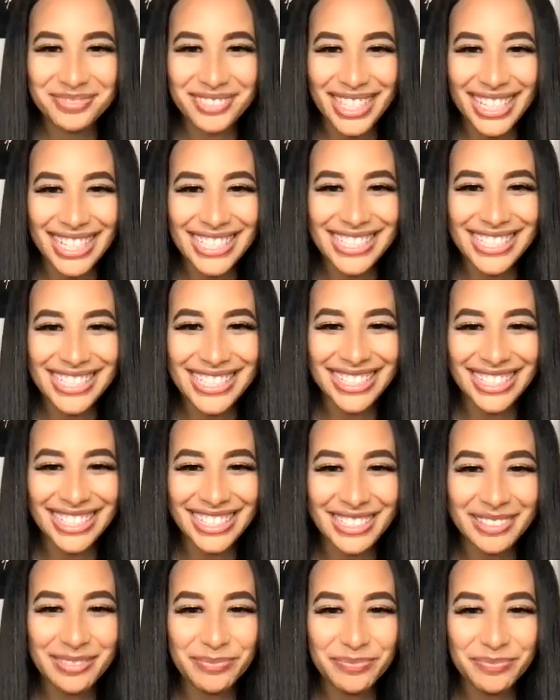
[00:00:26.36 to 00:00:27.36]
It's
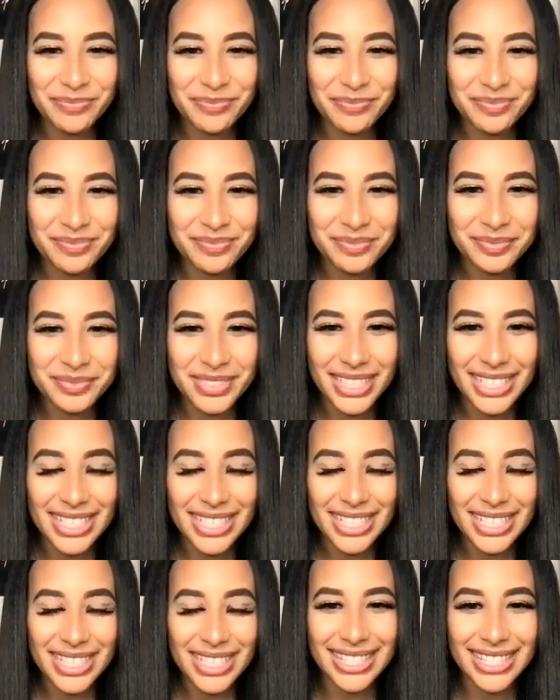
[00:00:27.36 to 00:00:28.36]
lit.
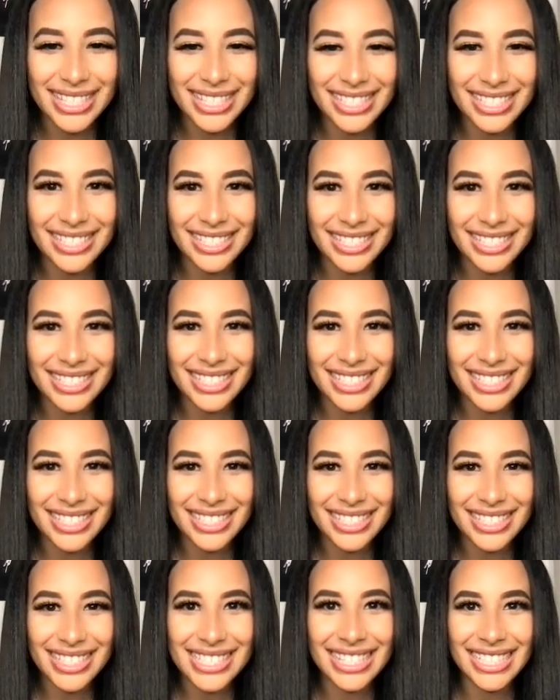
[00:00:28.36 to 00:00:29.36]
It's lit.
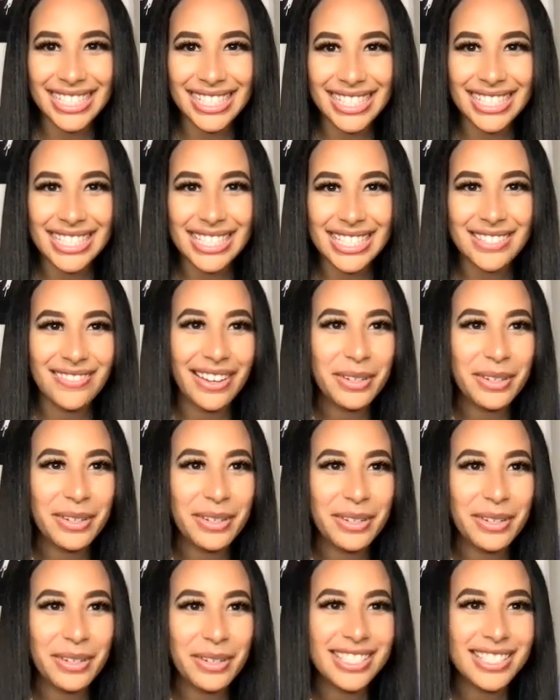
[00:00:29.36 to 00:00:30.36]
It's lit. It's
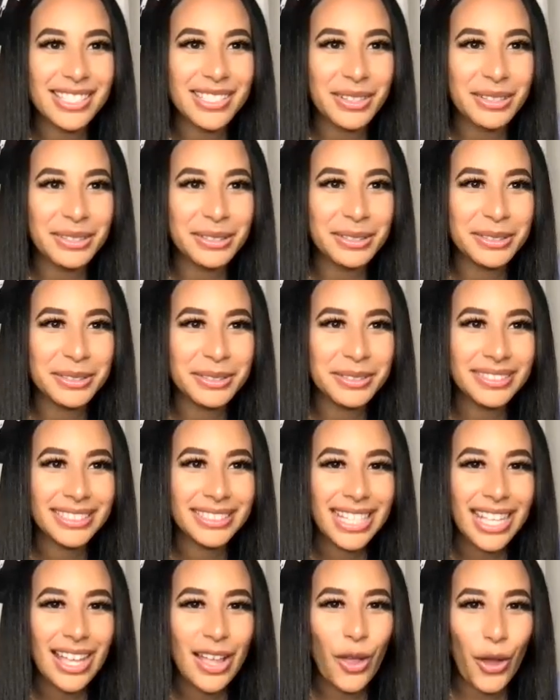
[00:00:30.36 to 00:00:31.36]
very much
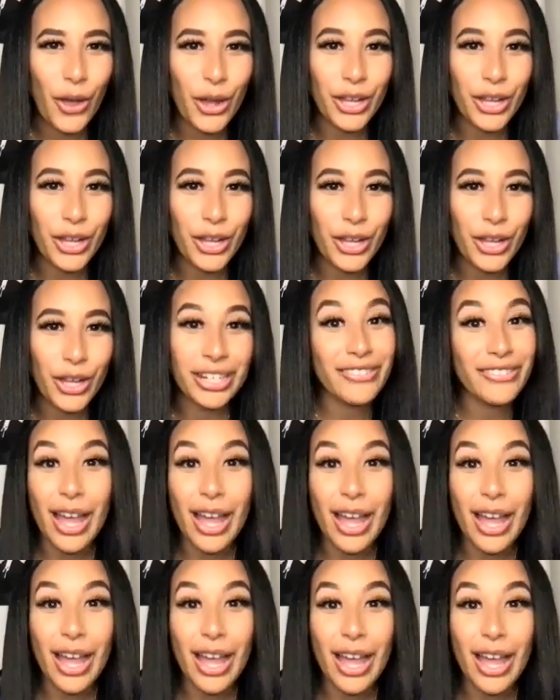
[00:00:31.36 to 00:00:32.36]
so
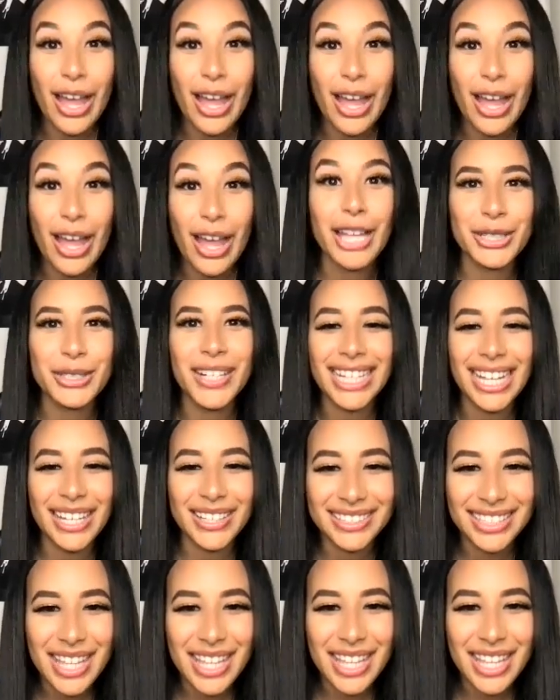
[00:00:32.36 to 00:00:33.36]
on fire
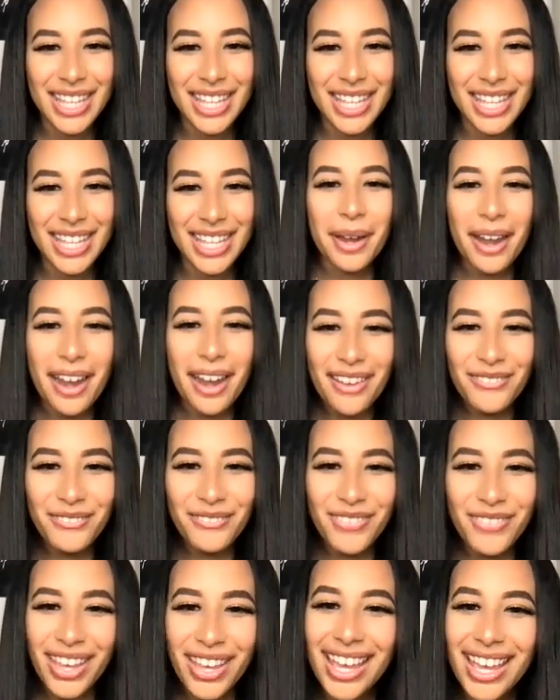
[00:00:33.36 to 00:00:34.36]
right now.
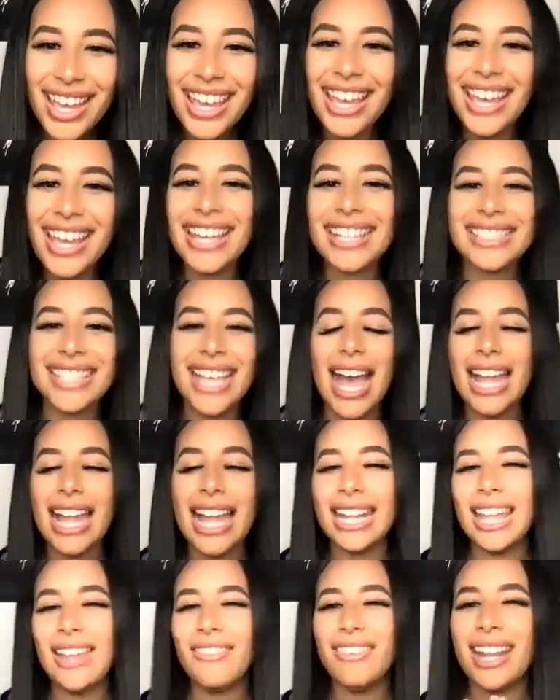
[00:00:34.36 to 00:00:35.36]

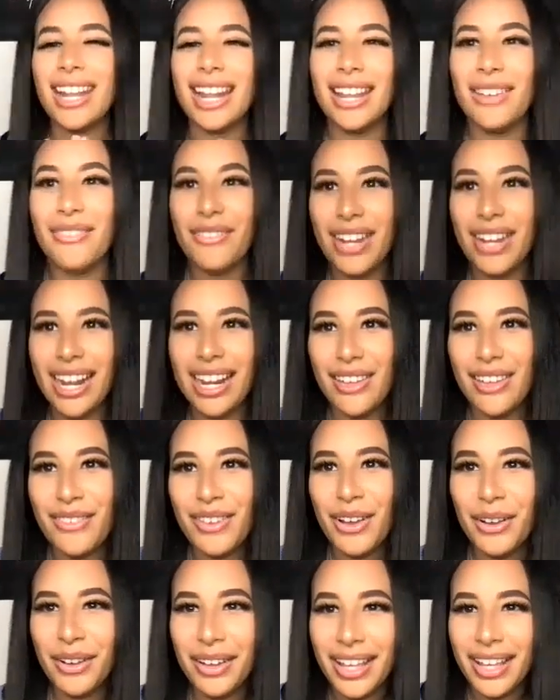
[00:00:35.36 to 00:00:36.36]
Perfect. I love
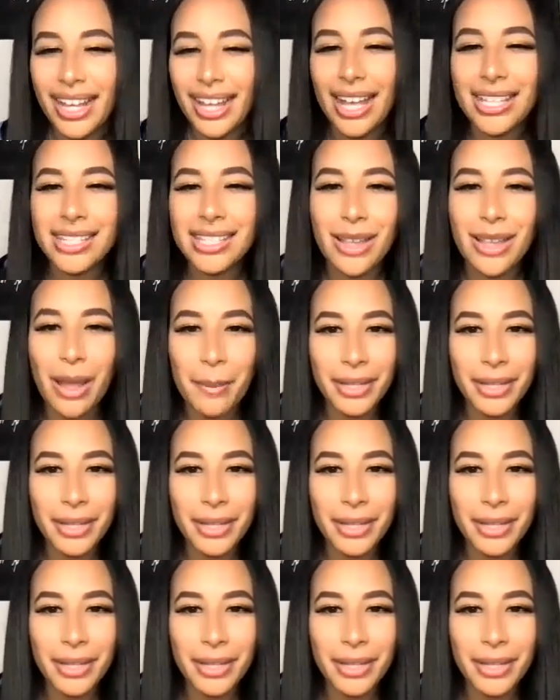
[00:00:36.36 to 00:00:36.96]
it. I love it. I love it.